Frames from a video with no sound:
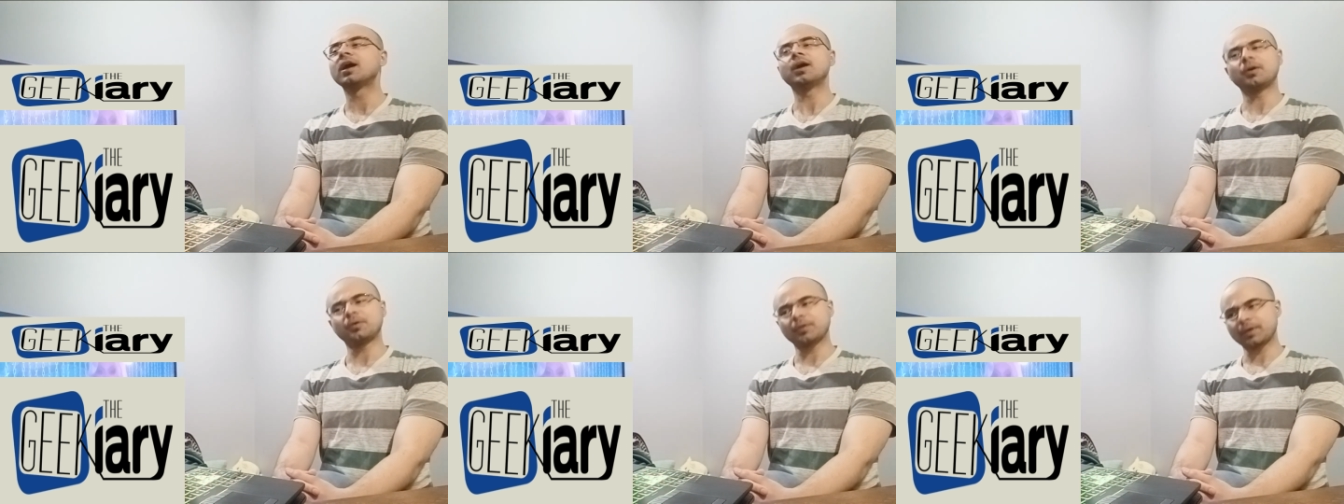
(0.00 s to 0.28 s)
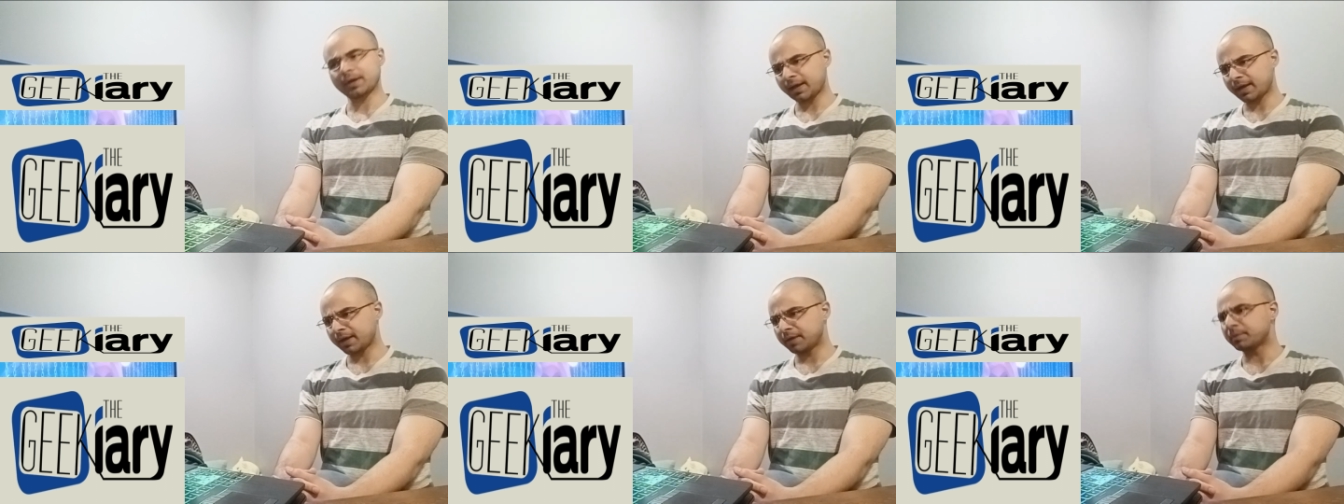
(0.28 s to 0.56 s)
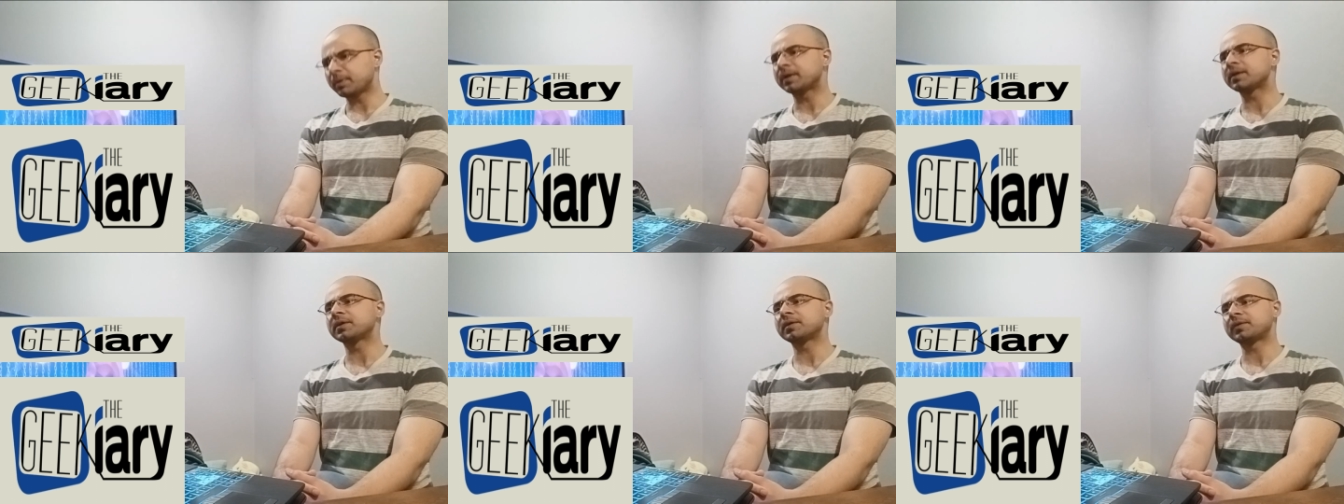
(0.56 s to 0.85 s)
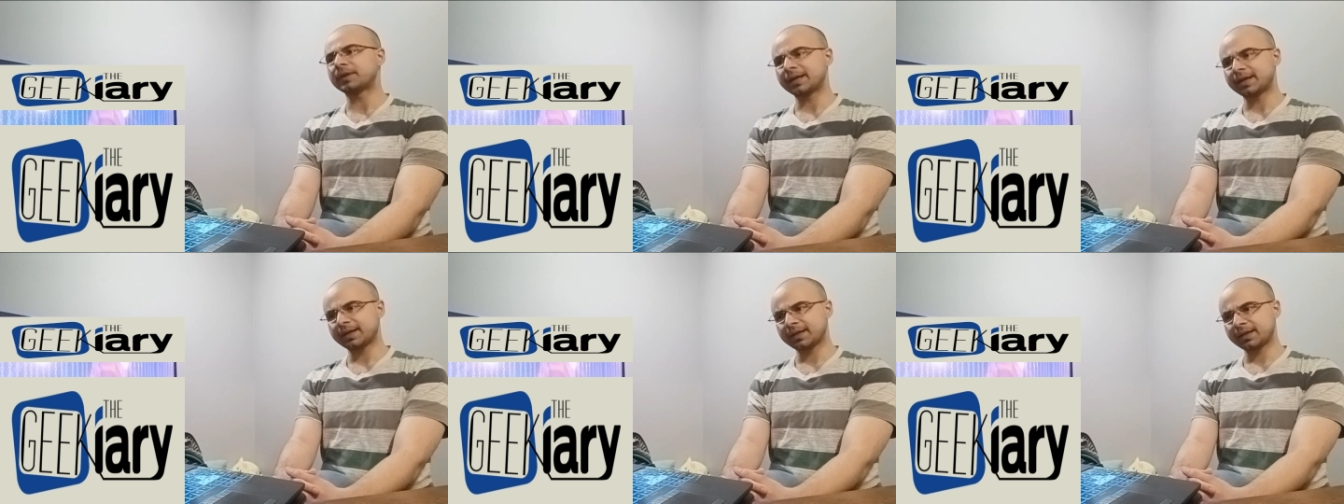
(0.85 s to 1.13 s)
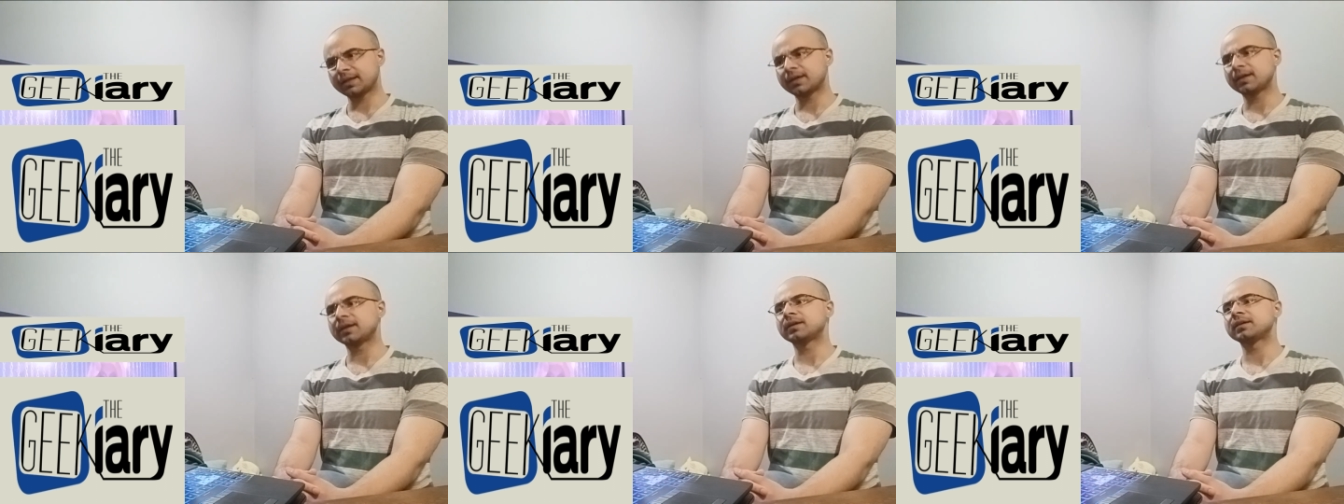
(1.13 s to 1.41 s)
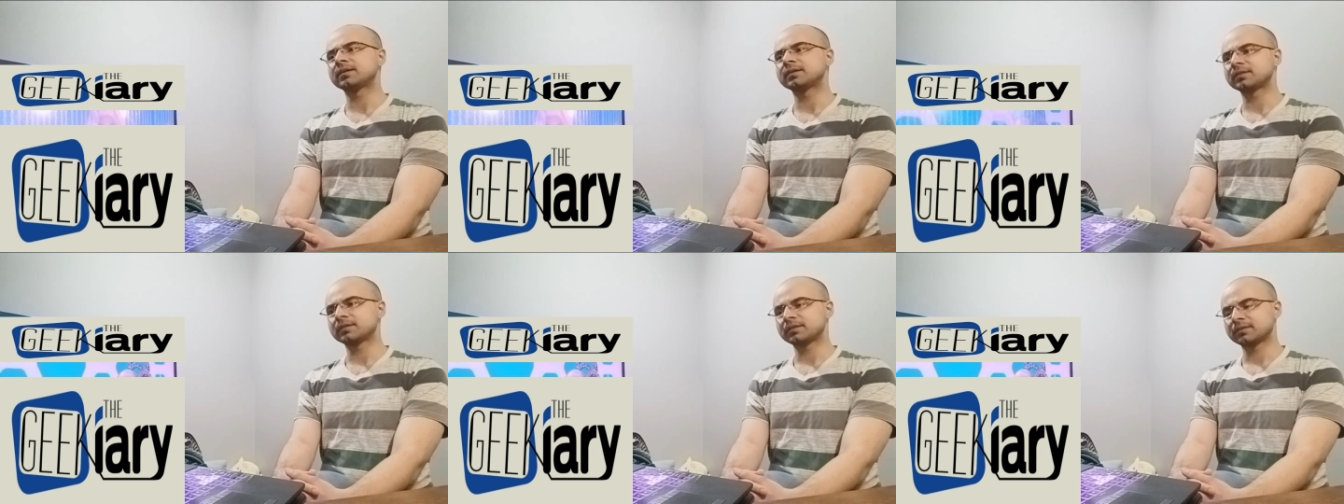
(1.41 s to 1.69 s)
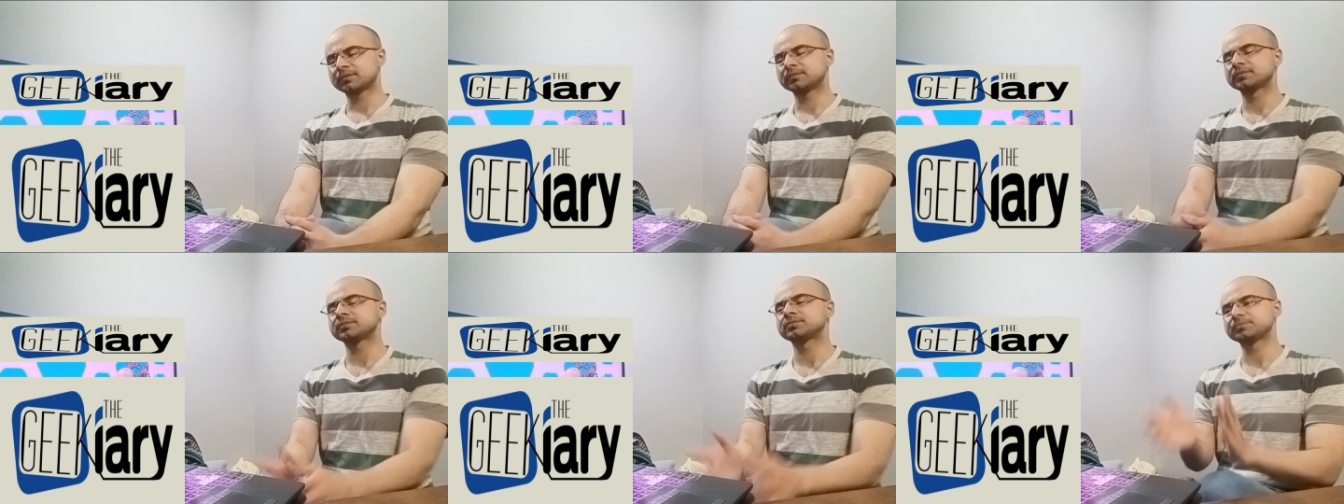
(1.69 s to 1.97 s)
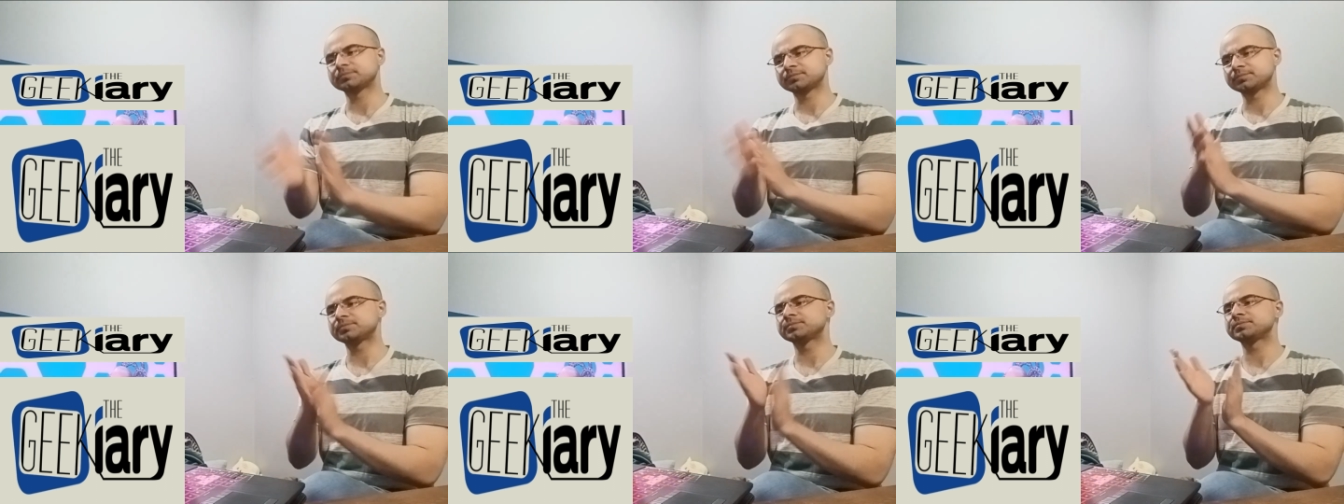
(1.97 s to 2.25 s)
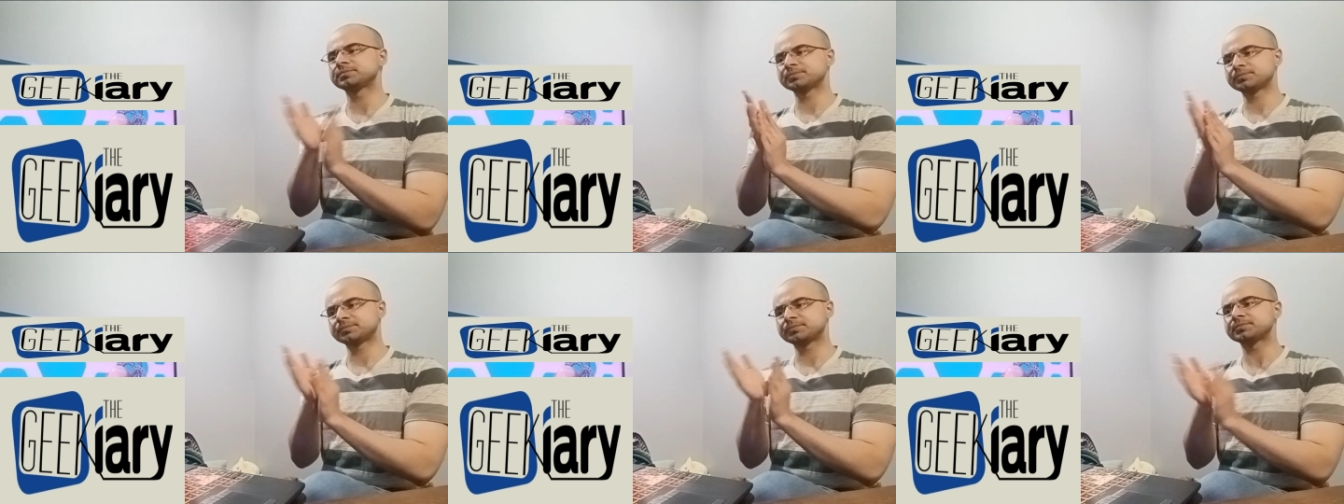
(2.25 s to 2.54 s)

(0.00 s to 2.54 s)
Okay, Macarena. Mm-hmm.